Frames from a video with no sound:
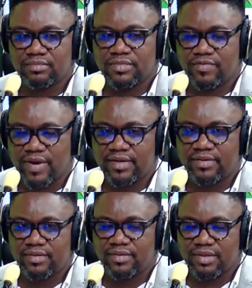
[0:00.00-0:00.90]
All right?
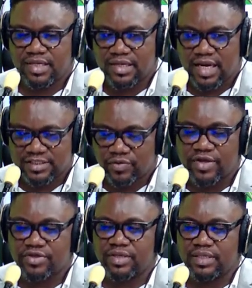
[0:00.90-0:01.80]
That's the
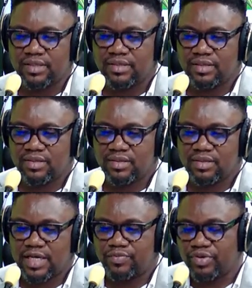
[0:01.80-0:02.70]
question.
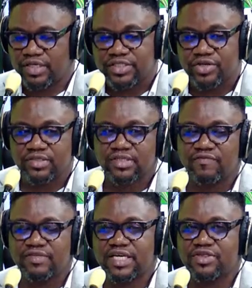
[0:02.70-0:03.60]
And we'll continue this
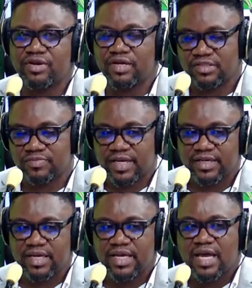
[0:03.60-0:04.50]
conversation and this debate
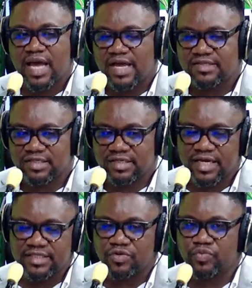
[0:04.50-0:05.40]
as the
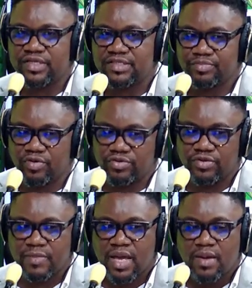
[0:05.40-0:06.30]
days and weeks approach.
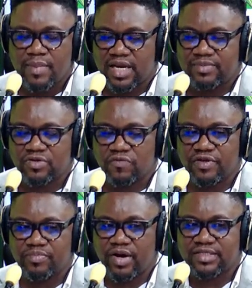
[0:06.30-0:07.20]
My name is
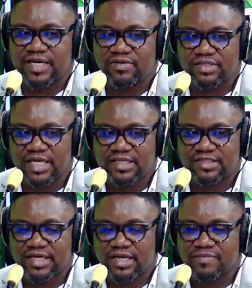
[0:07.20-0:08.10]
Kofi Bartels, so let's
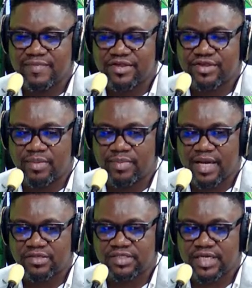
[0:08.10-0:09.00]
take a commercial. I'll be
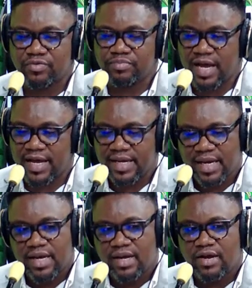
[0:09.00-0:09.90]
back to say goodbye
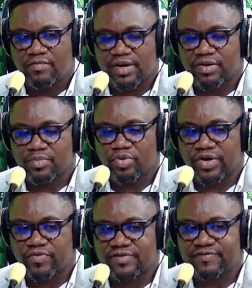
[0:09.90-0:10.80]
right here on the Morning
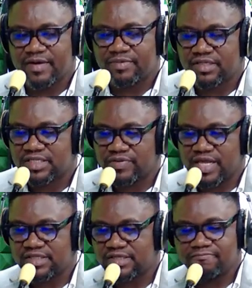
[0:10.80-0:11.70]
Crossfire. Please stay with
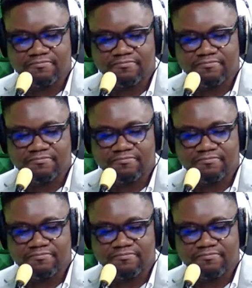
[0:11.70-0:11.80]
us.